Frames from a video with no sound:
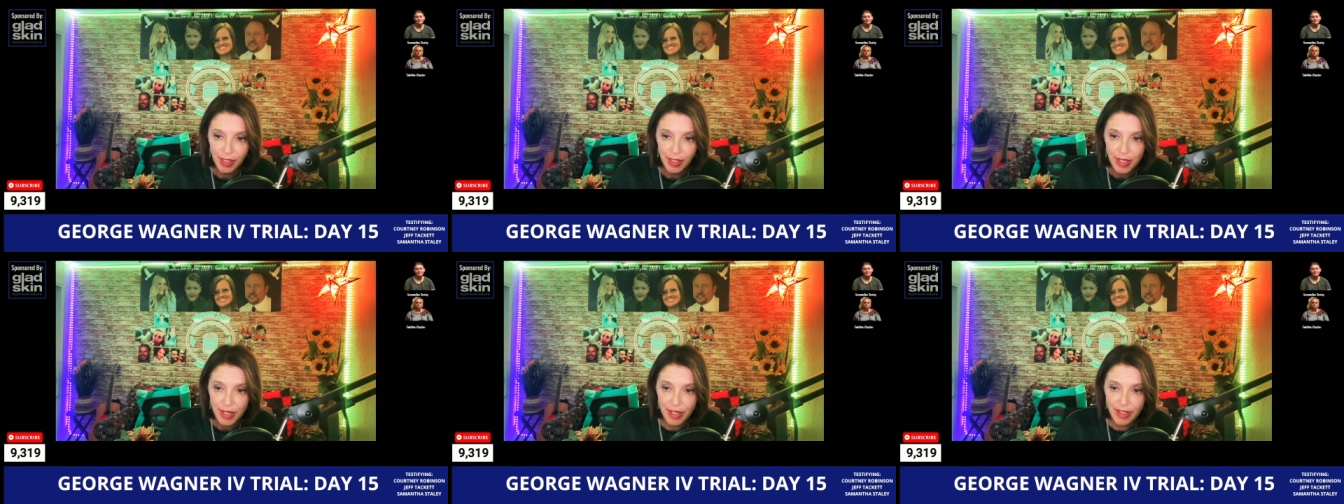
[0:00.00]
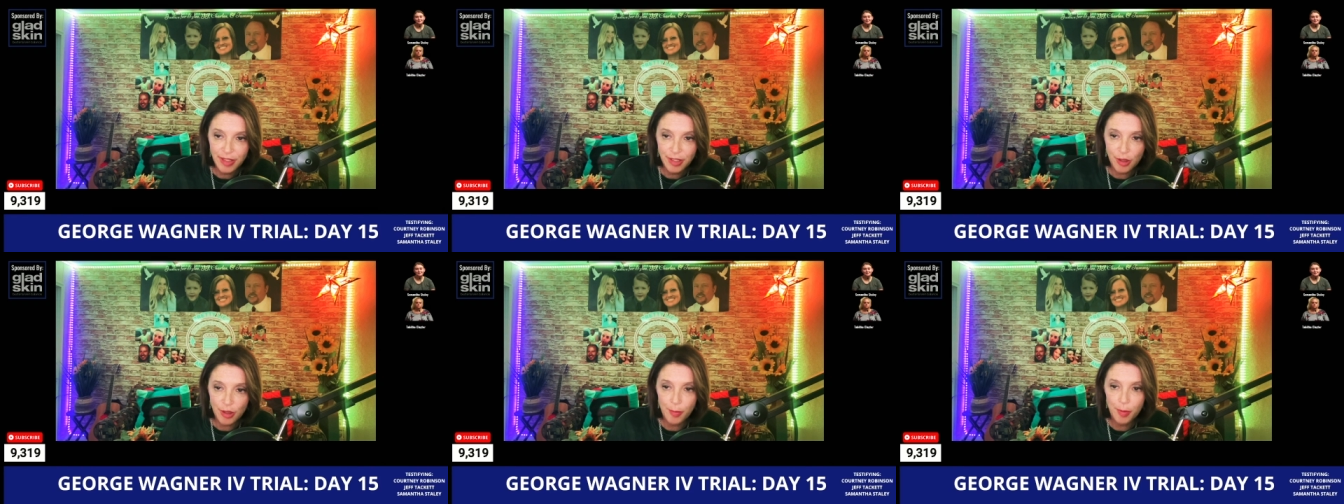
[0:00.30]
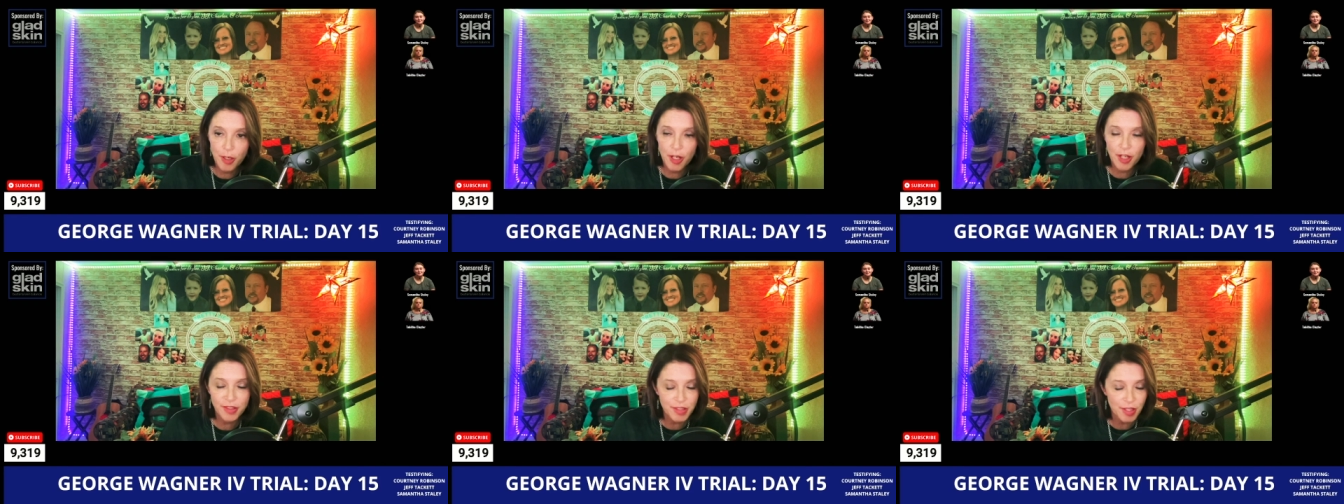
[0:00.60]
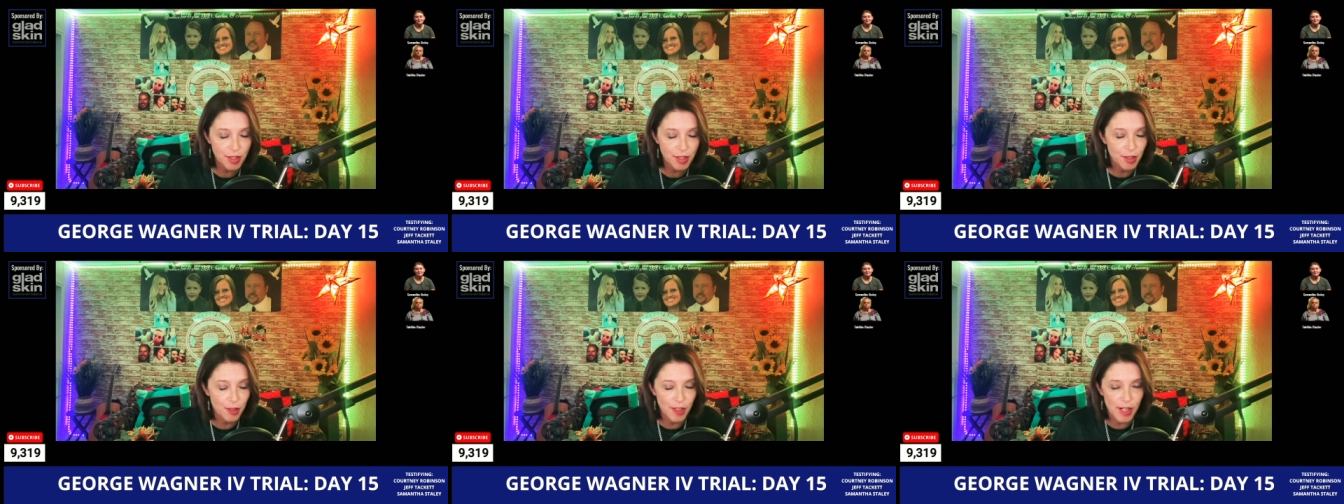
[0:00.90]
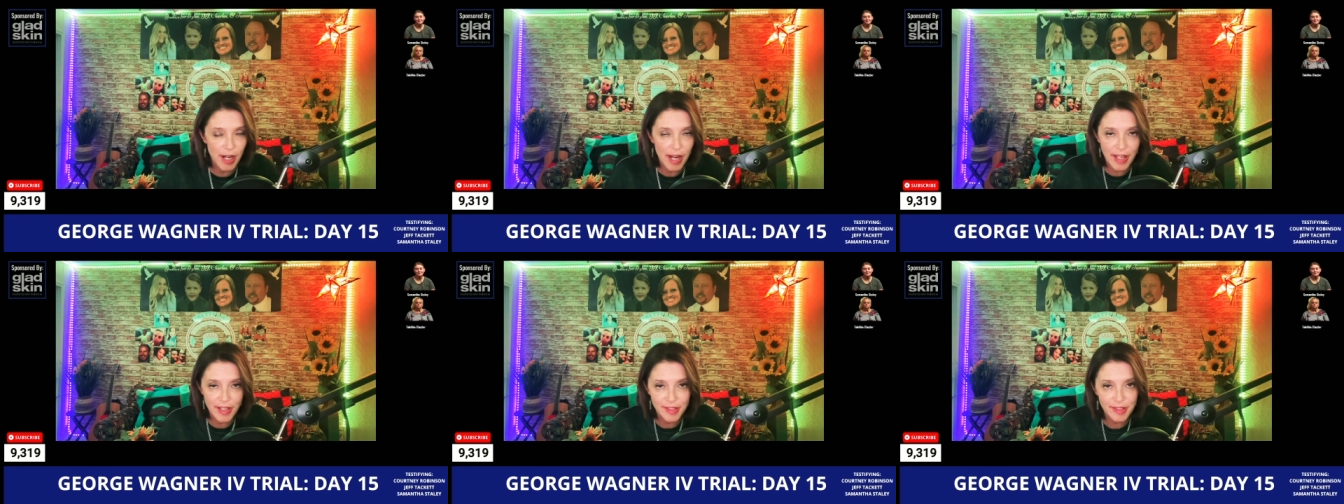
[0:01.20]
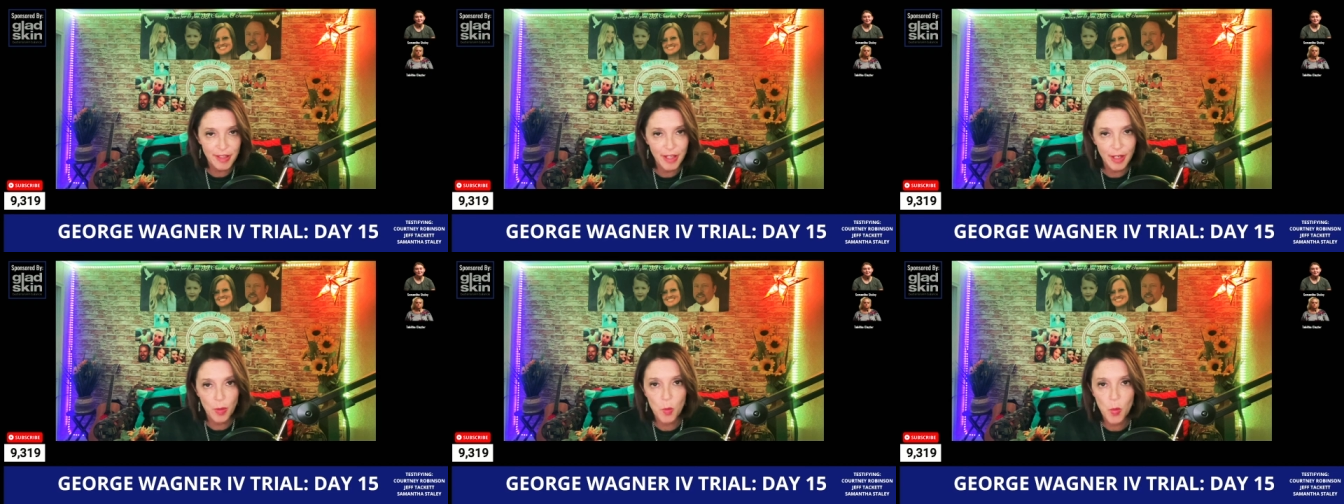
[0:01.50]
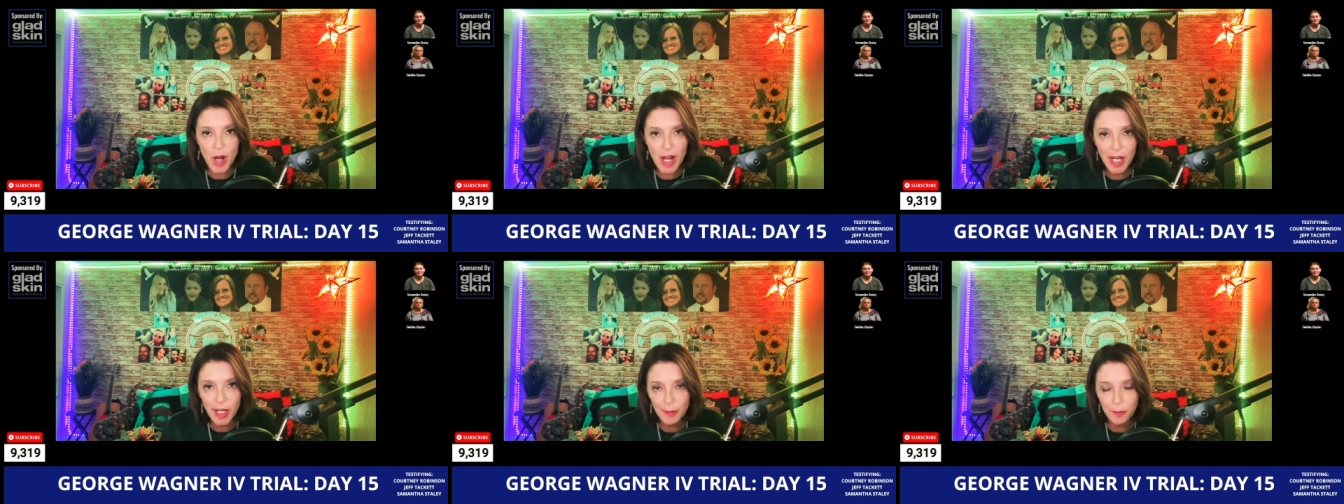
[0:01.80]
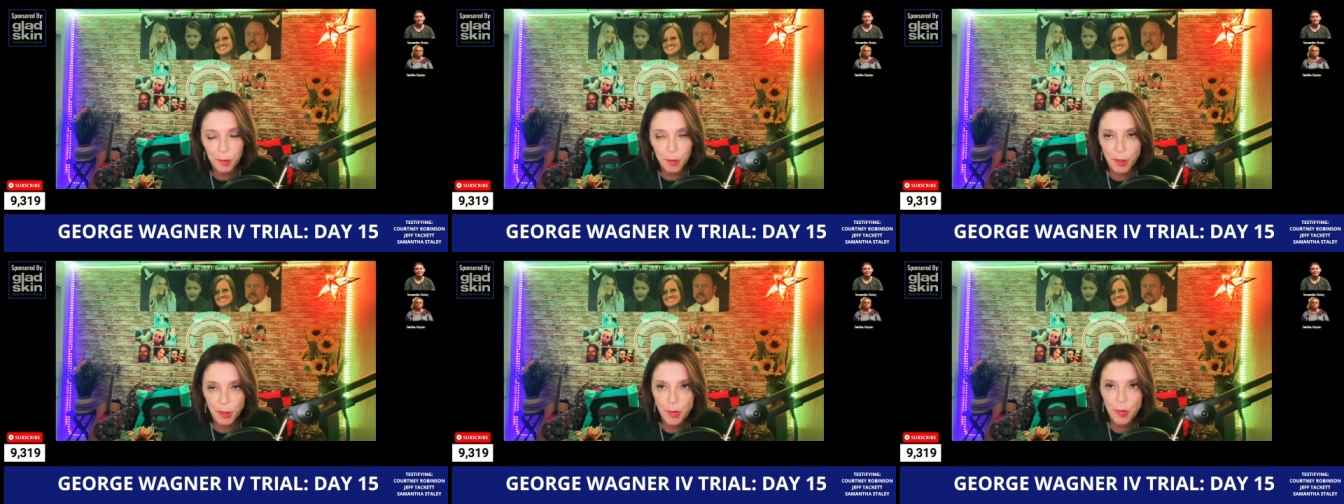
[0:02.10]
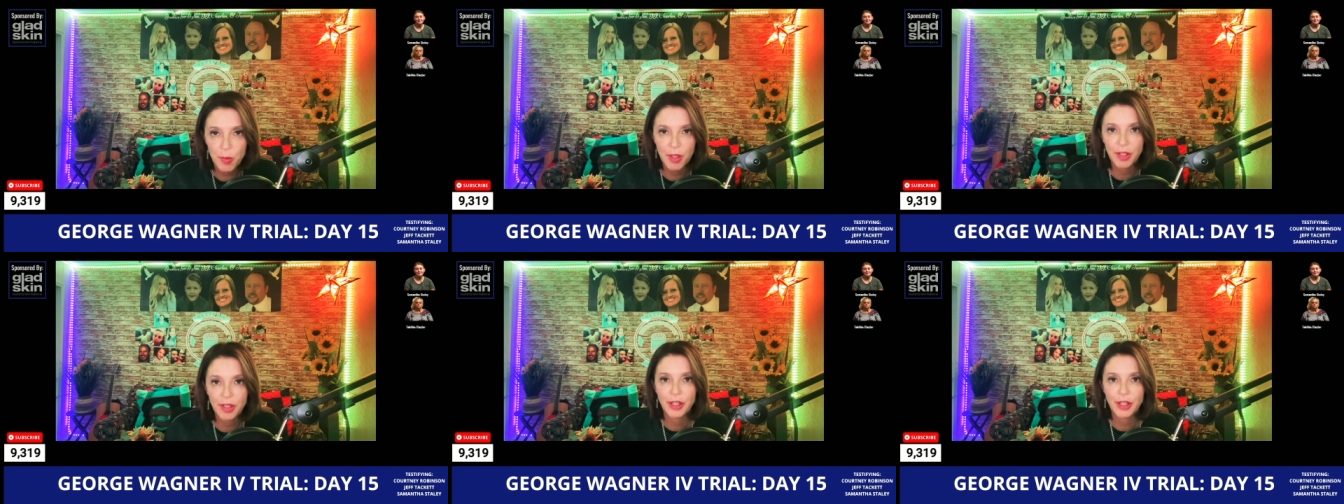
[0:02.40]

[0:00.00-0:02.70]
And so the prosecutor asked, like, why were you wanting